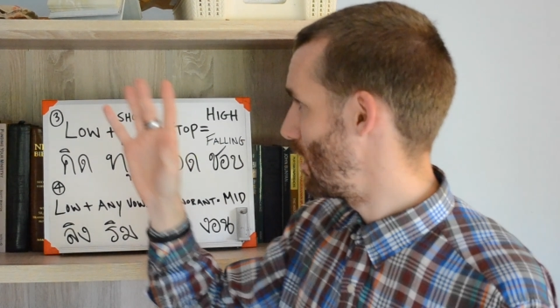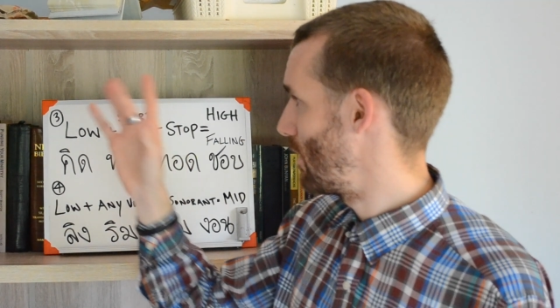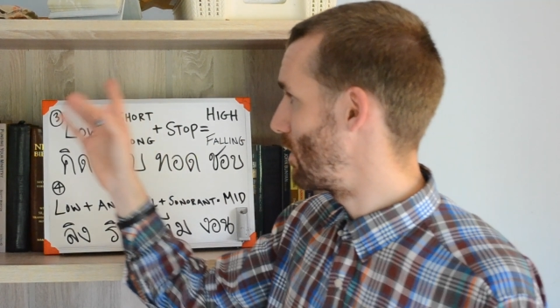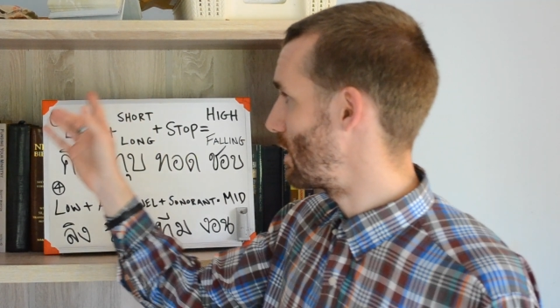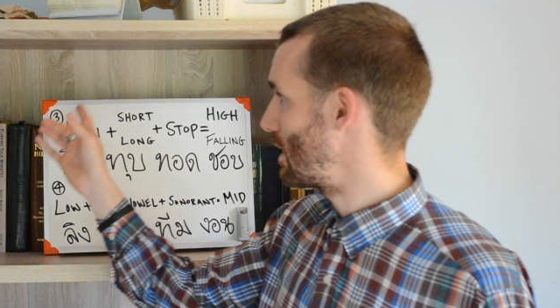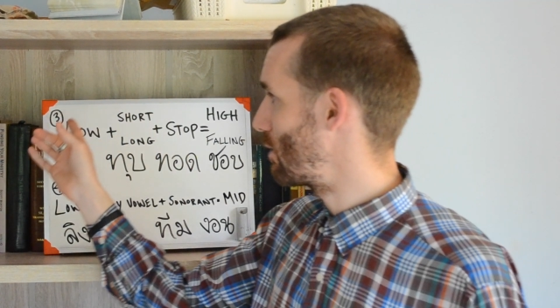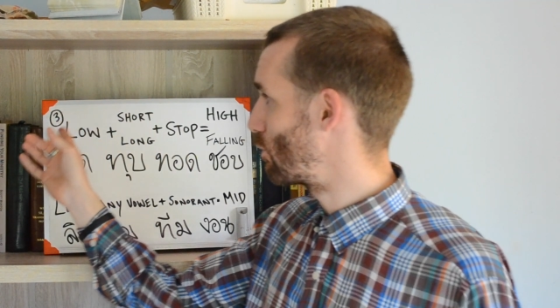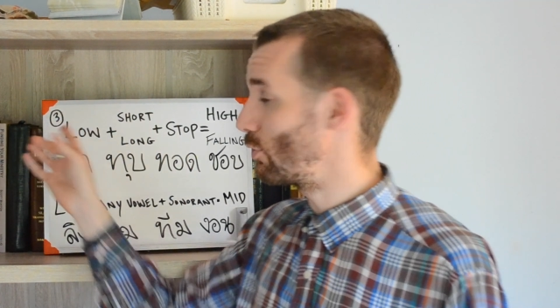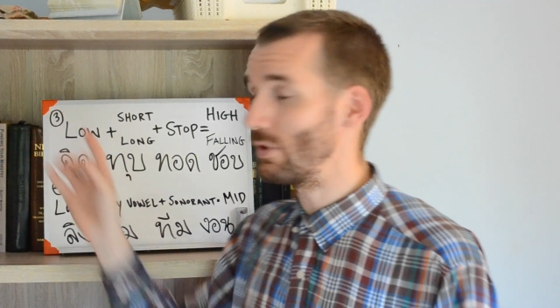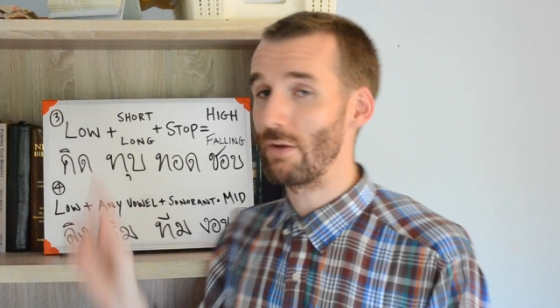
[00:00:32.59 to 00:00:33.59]
the
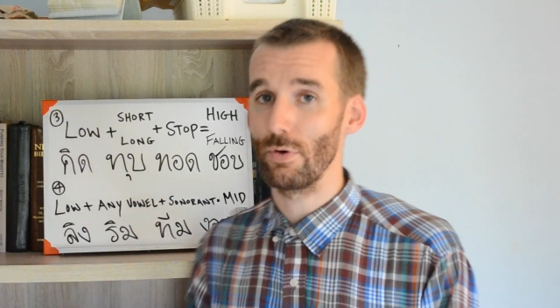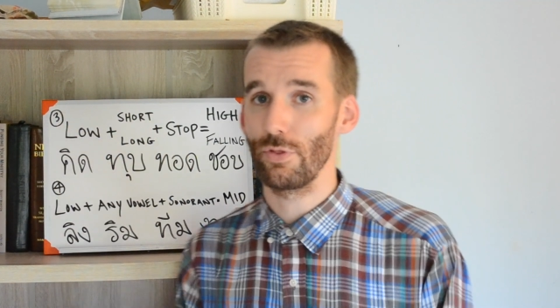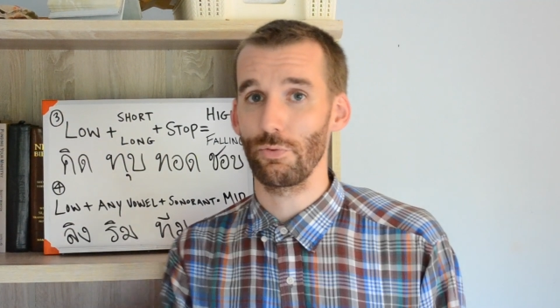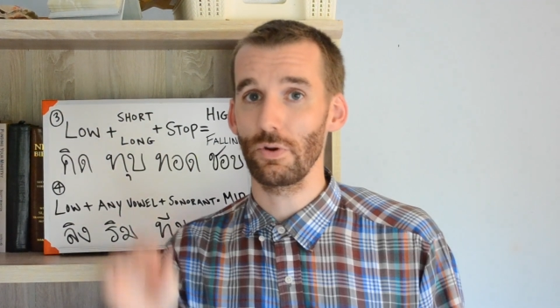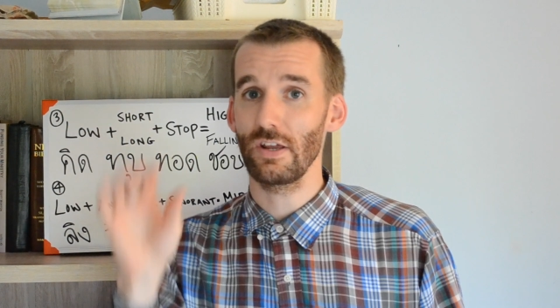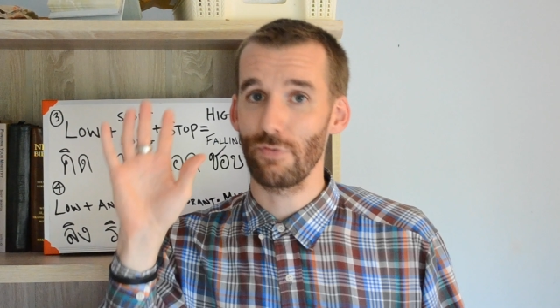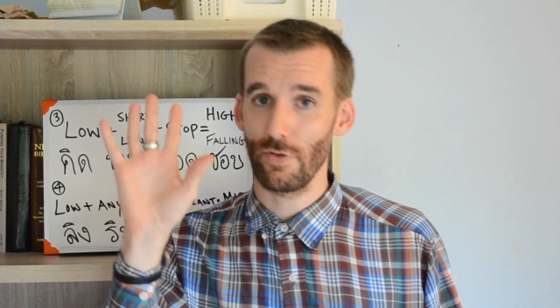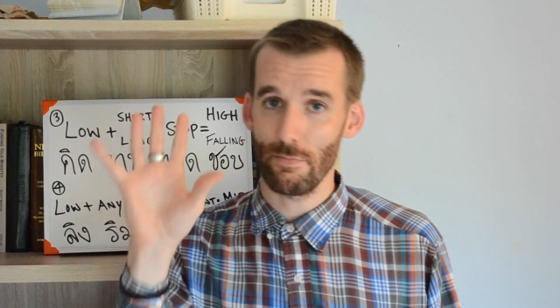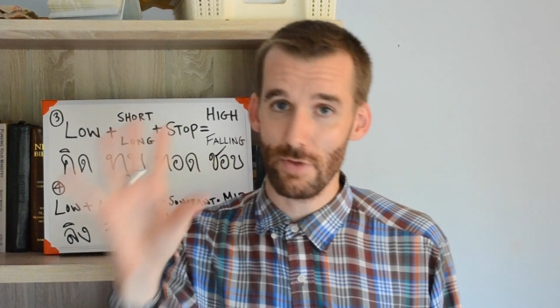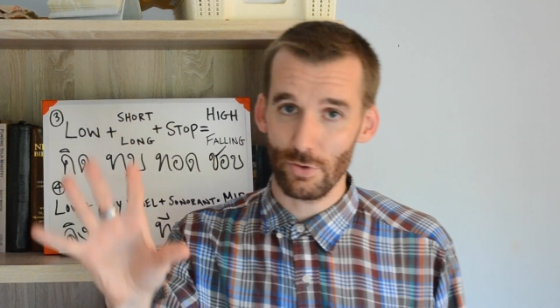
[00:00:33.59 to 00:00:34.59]
rule number 3 for
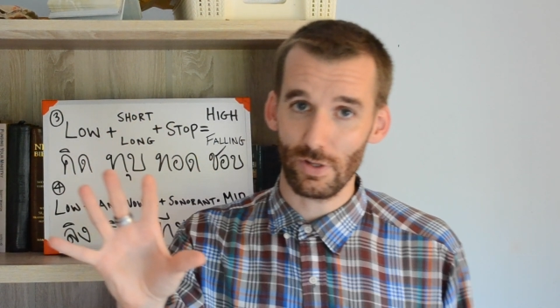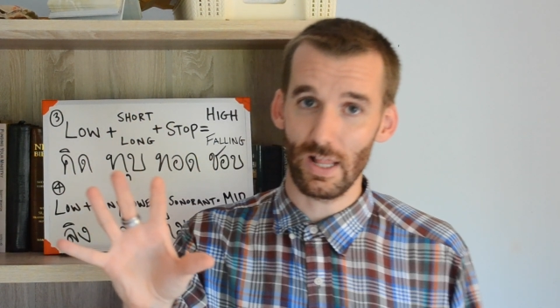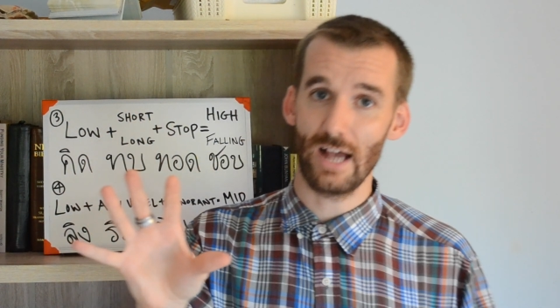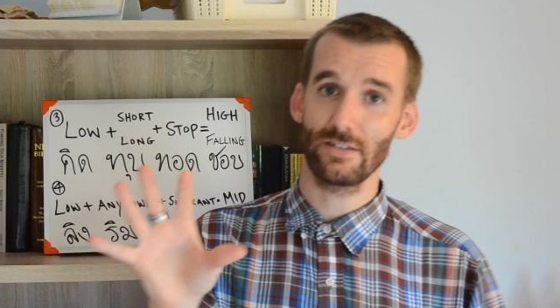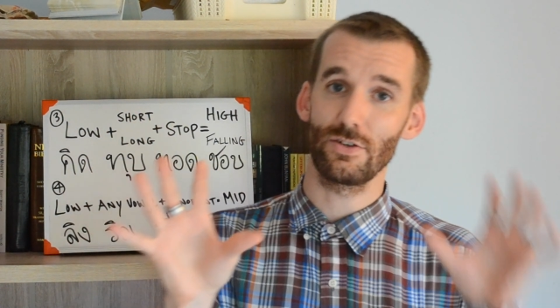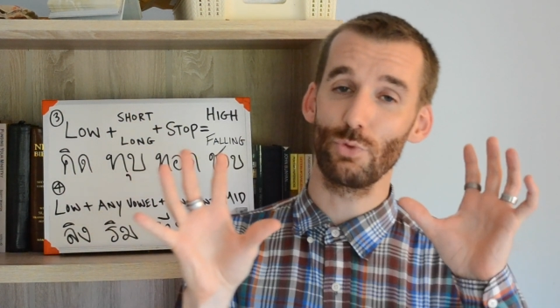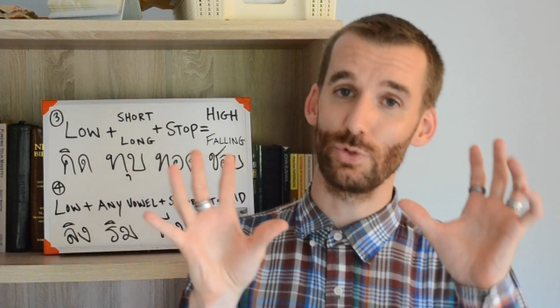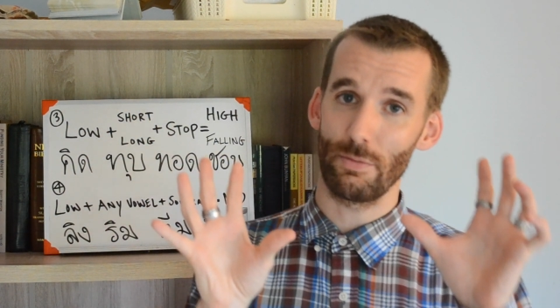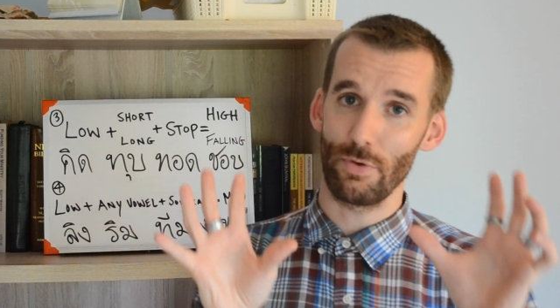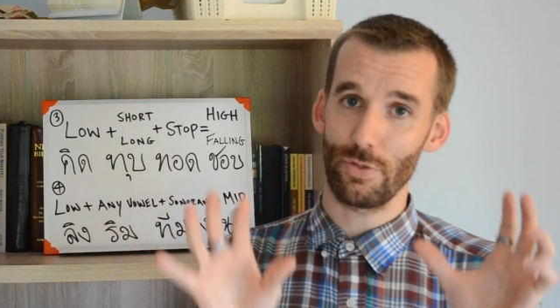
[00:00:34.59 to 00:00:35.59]
the middle class and rule
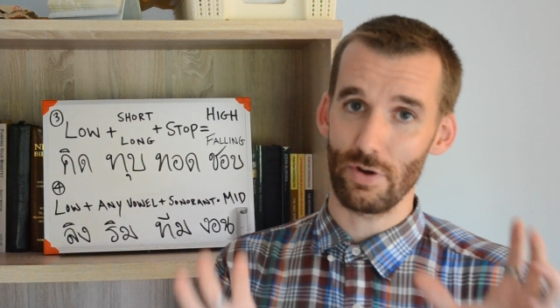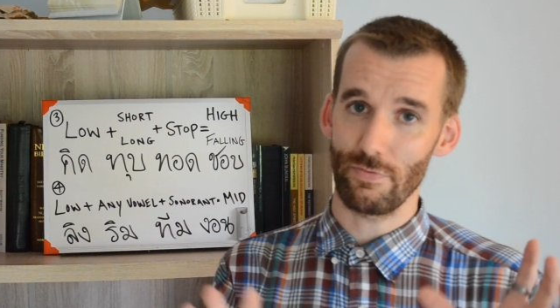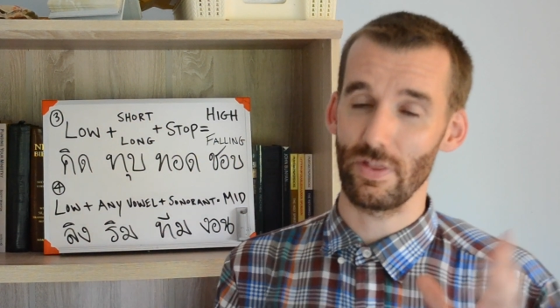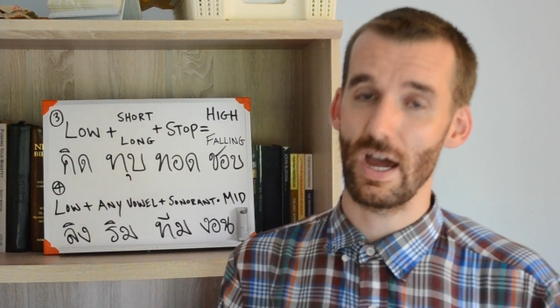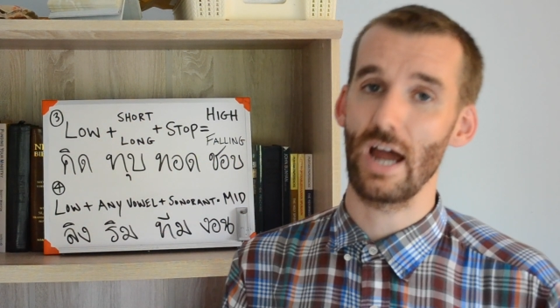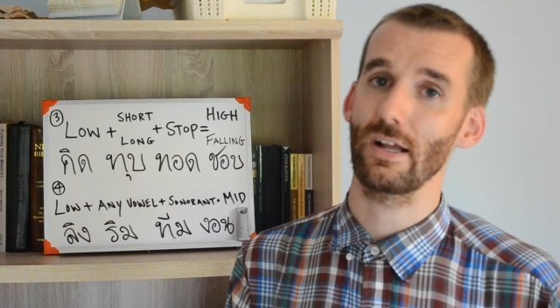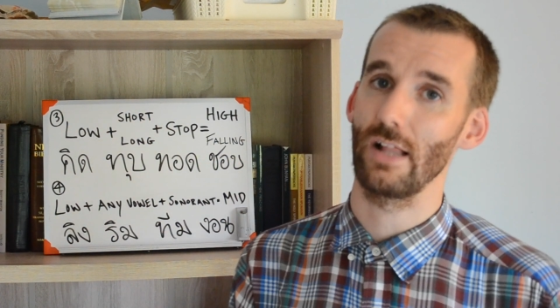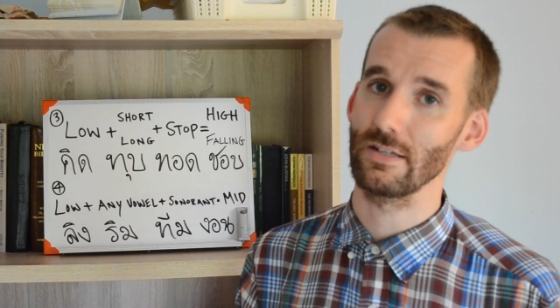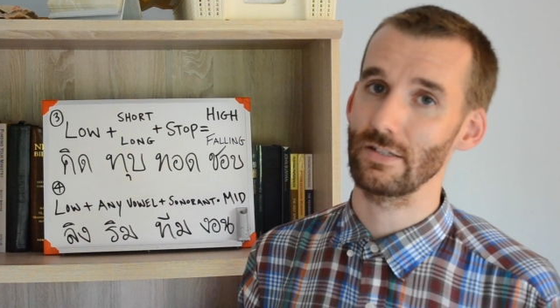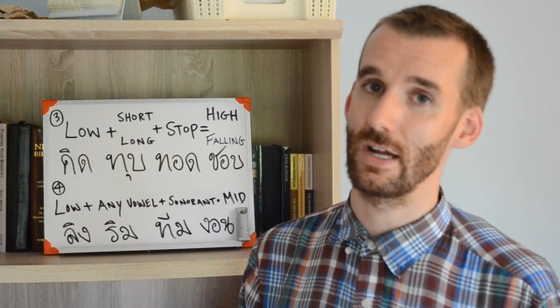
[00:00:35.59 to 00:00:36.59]
number 3 for the high
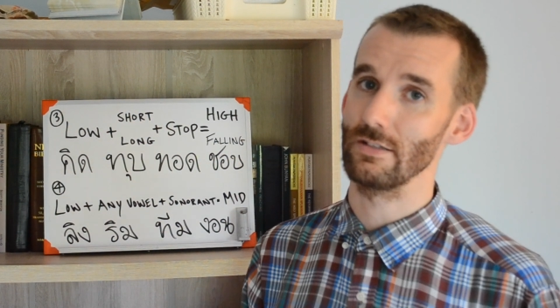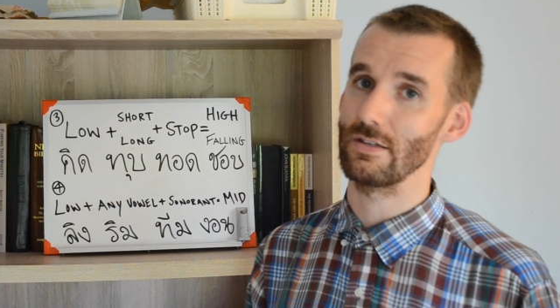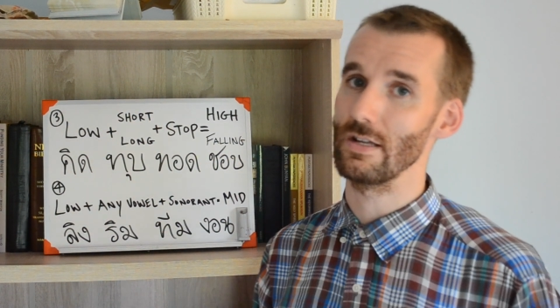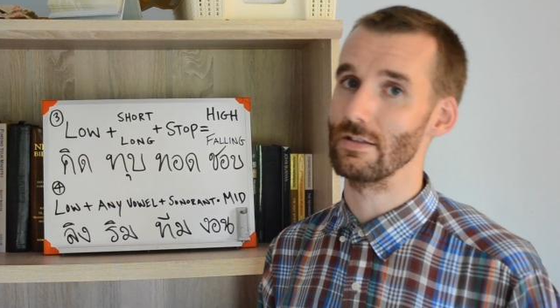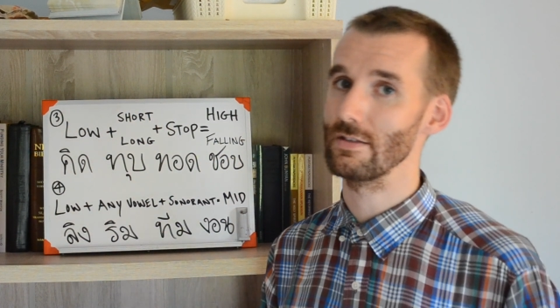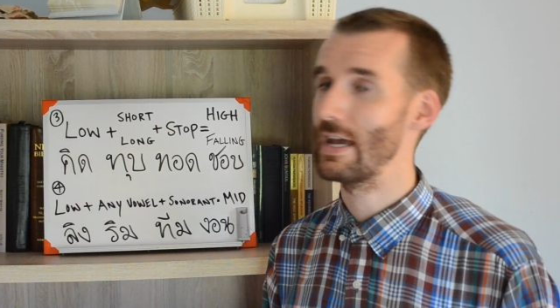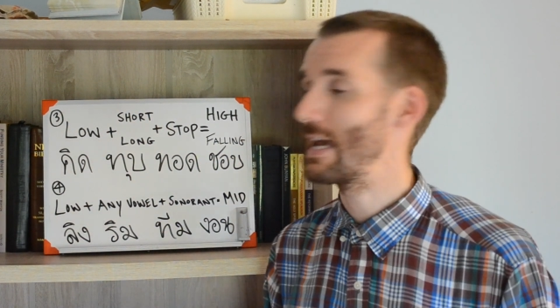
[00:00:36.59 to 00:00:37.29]
class consonants.